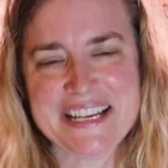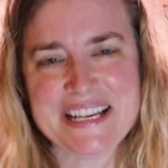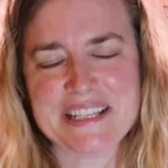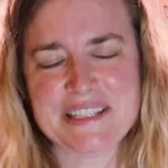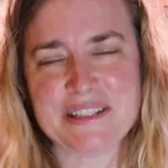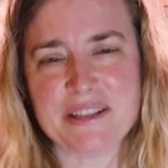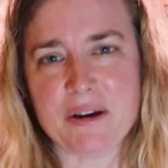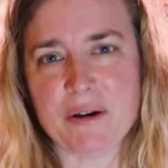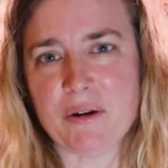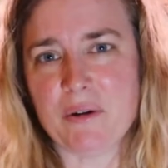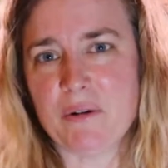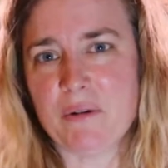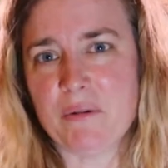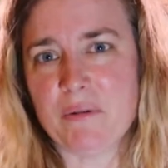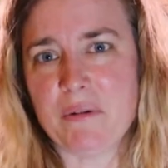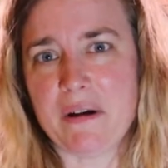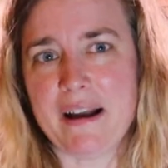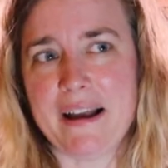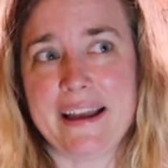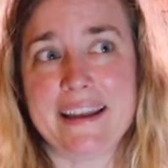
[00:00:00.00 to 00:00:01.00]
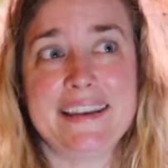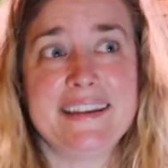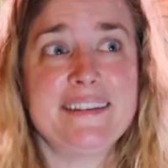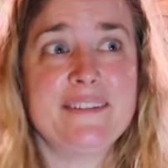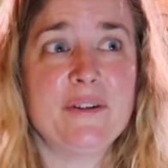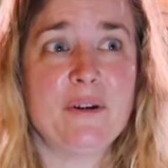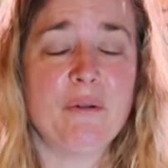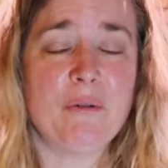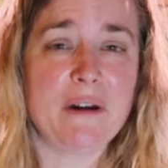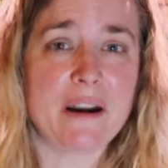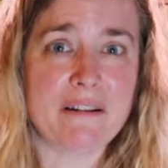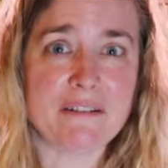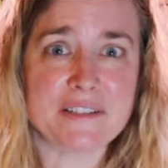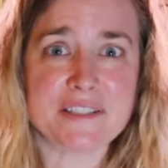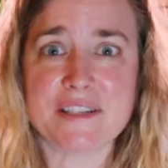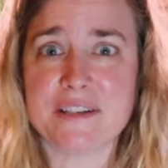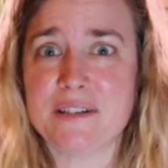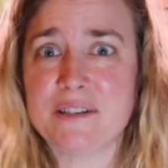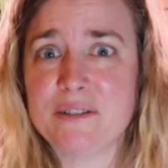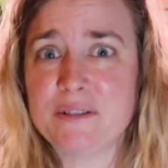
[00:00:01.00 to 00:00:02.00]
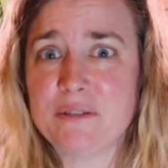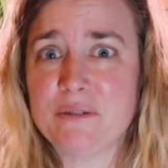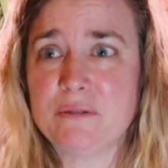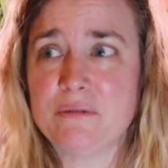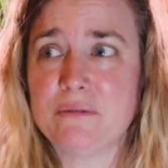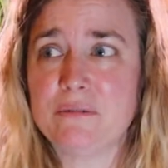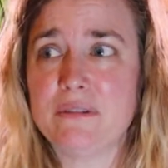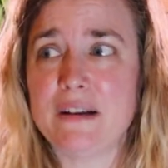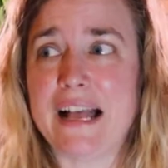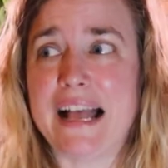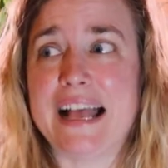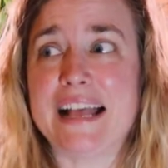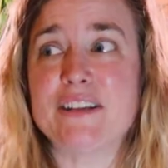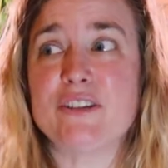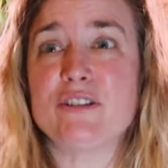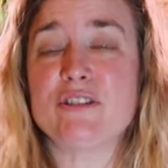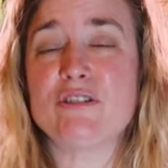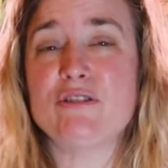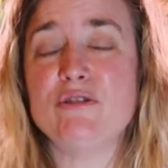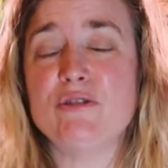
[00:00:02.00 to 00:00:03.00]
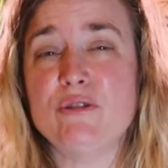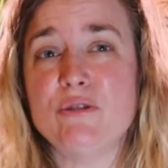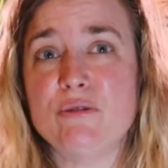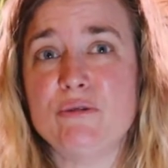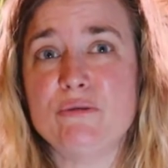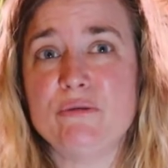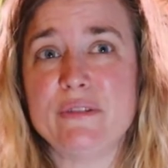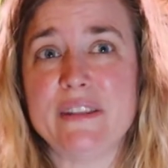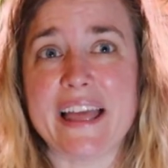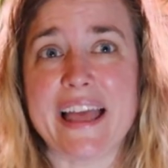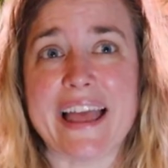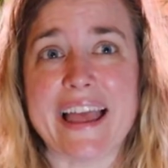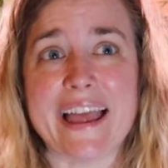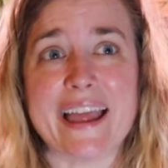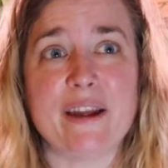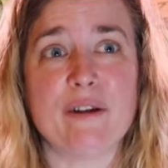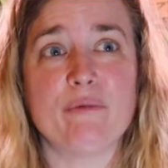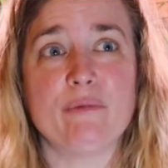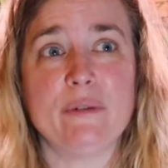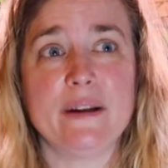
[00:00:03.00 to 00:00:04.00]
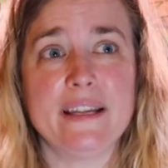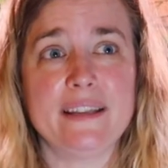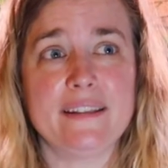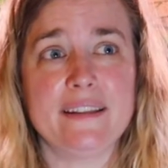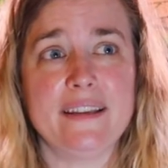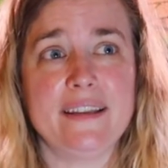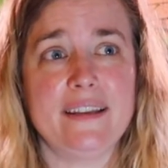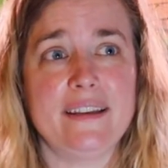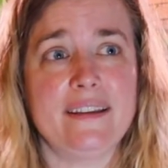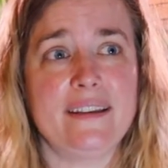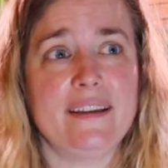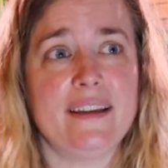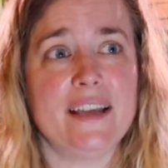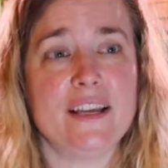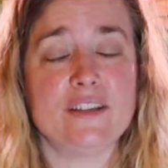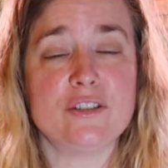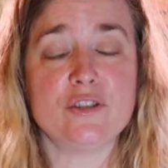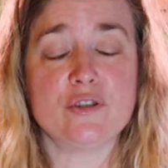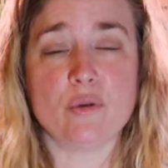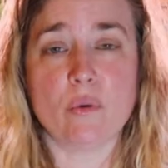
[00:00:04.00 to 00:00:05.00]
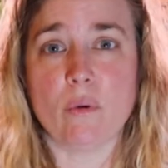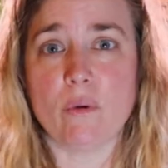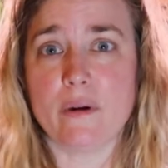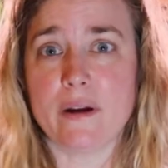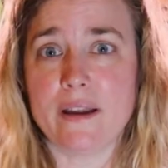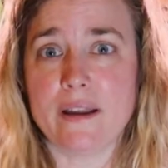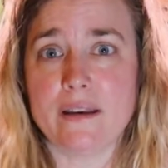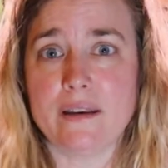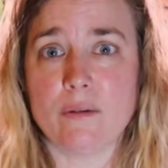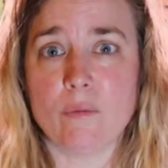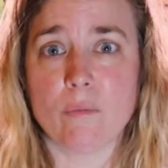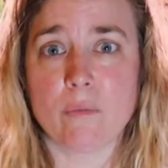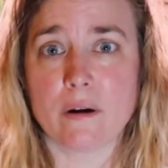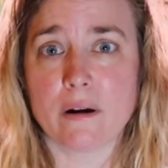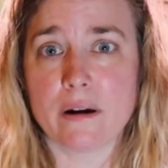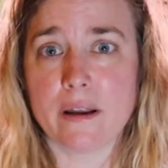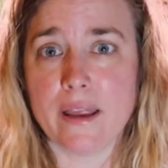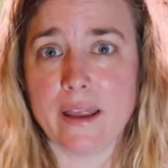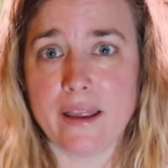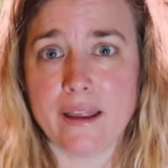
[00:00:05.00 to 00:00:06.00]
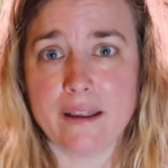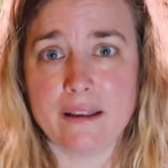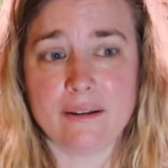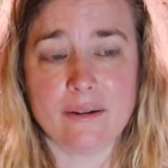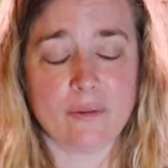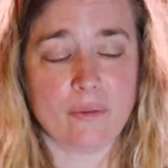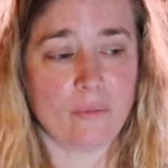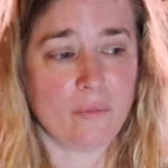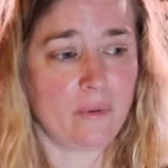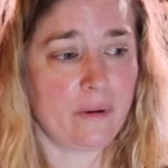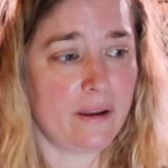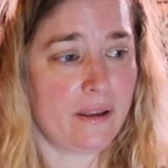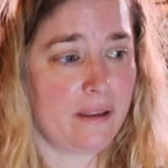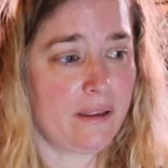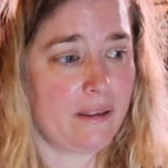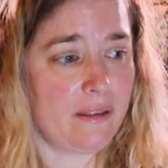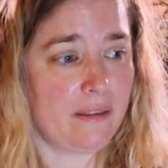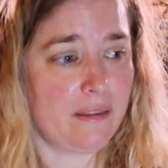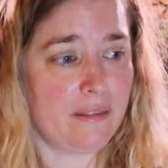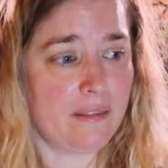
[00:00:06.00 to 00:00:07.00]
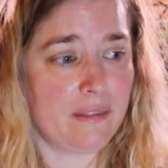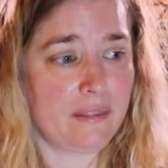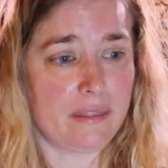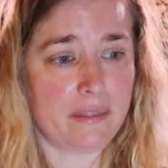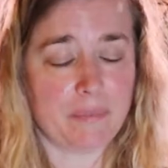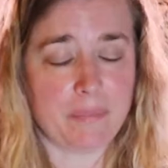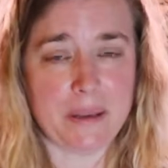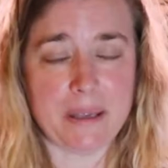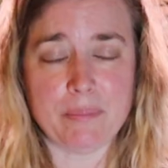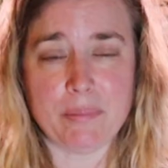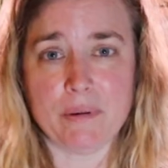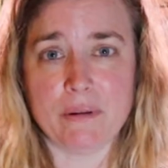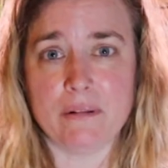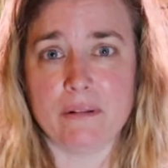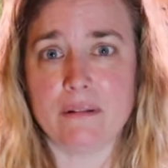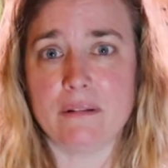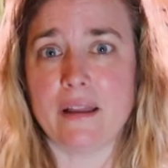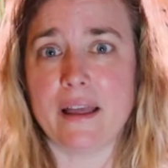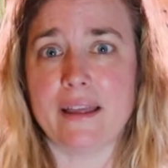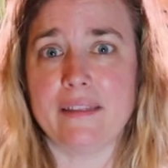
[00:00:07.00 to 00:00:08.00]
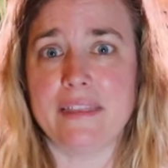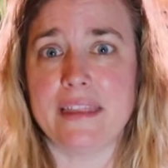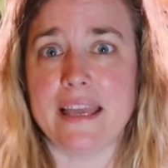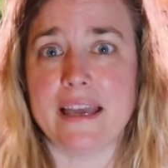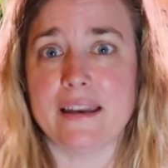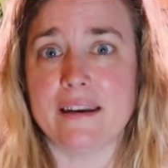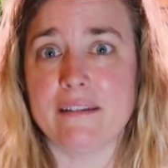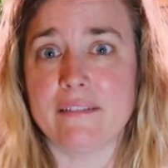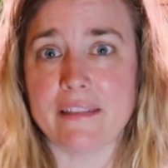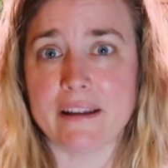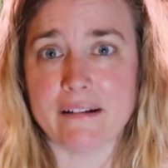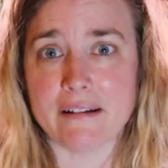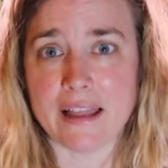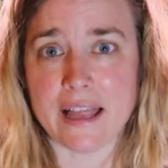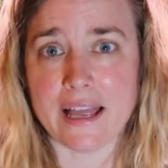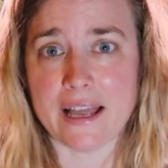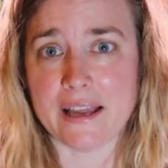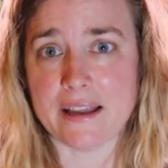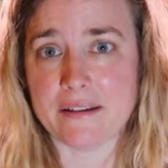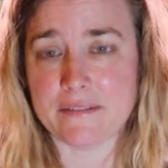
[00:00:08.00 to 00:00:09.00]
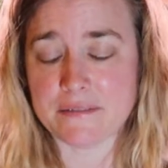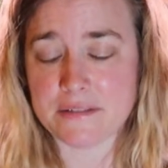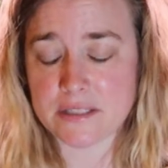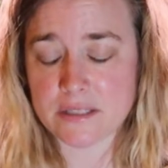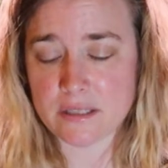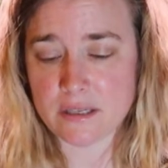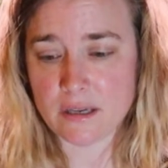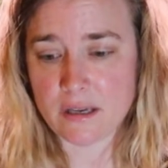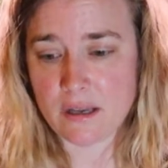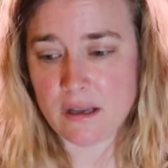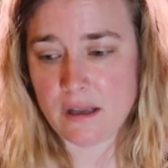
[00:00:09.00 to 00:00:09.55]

So I didn't know what I was going to do. I just knew that I really enjoyed working with people at the end of their lives.